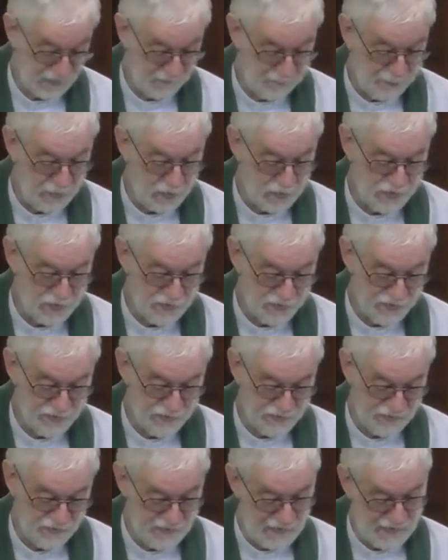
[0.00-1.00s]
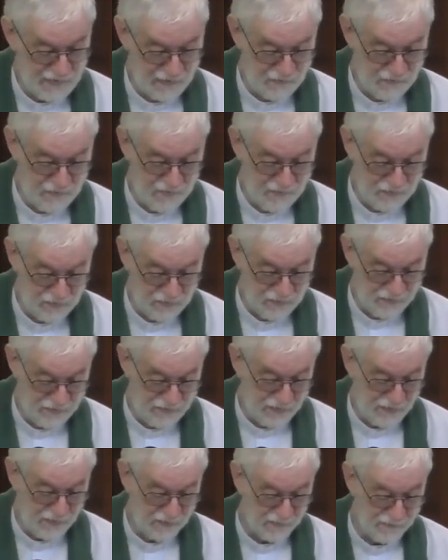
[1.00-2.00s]
poshest town in
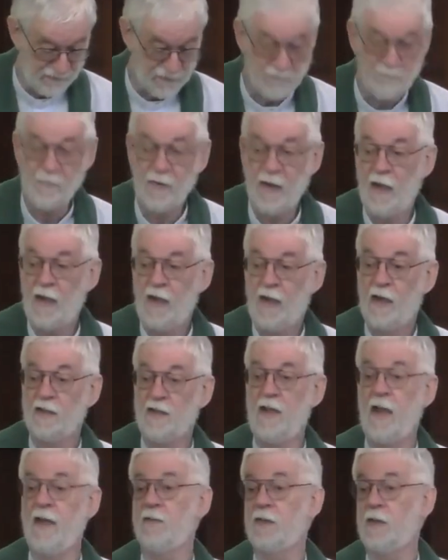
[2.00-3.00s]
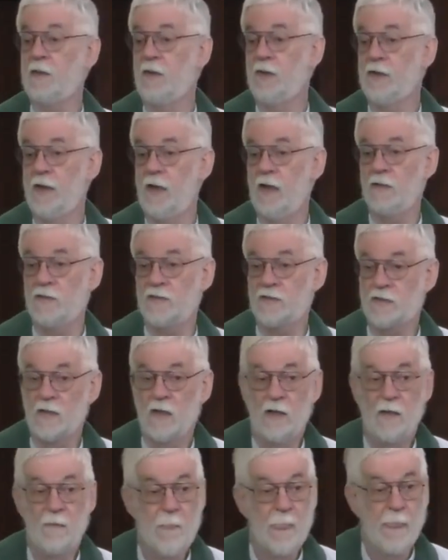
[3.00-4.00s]
northern England. Yet there are those
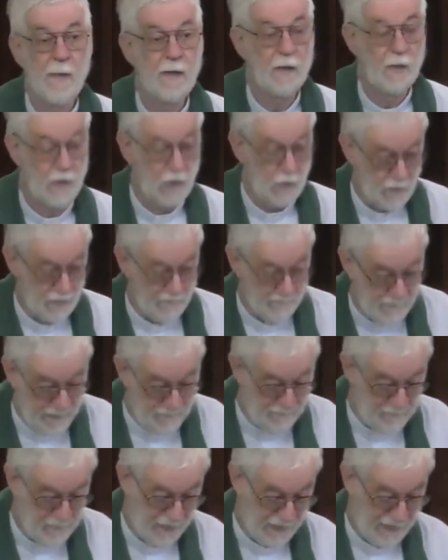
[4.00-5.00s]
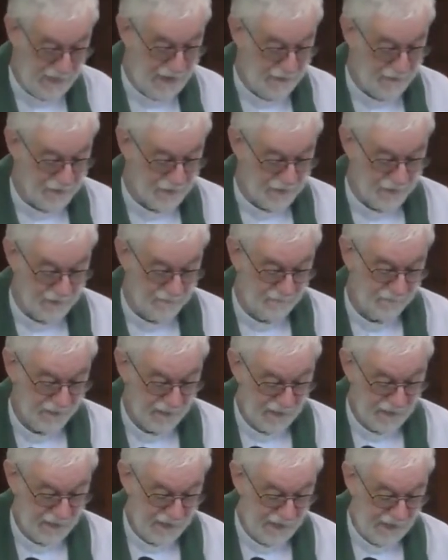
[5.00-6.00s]
who remember Harrogate
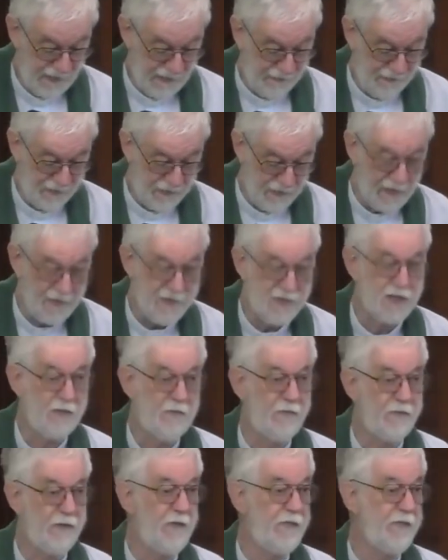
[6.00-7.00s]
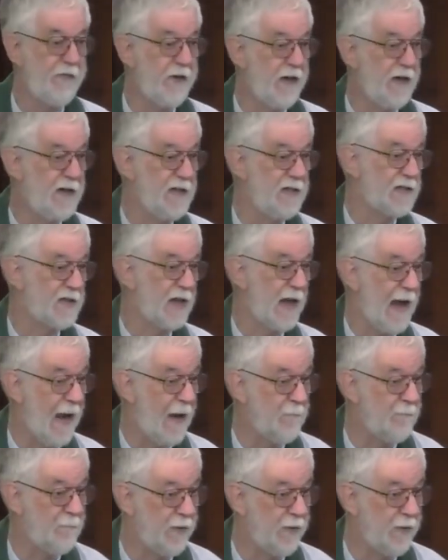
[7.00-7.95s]
in the 1950s and